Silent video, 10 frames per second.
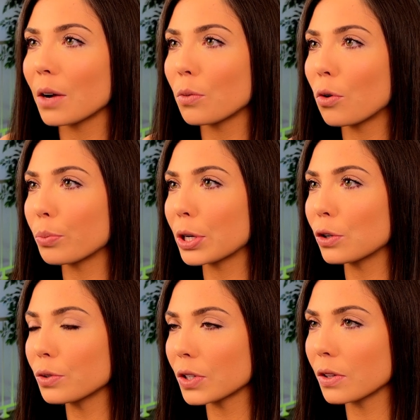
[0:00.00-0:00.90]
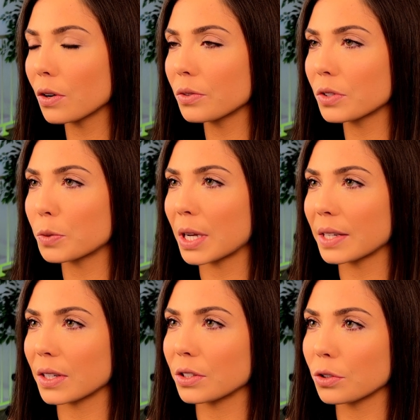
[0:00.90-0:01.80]
won't be using those because
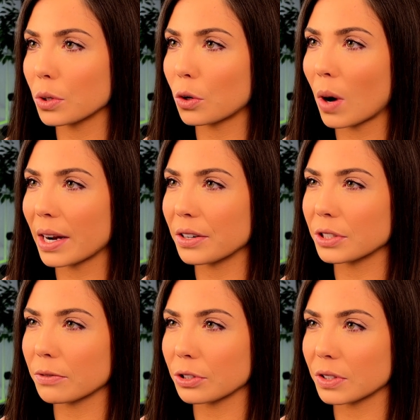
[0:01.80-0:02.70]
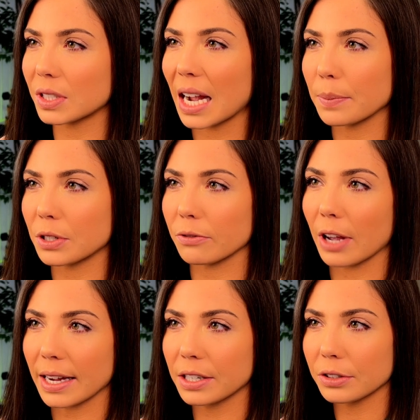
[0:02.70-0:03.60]
they do require different types of
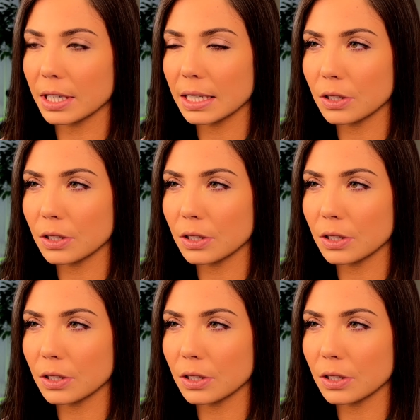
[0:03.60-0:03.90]
anchoring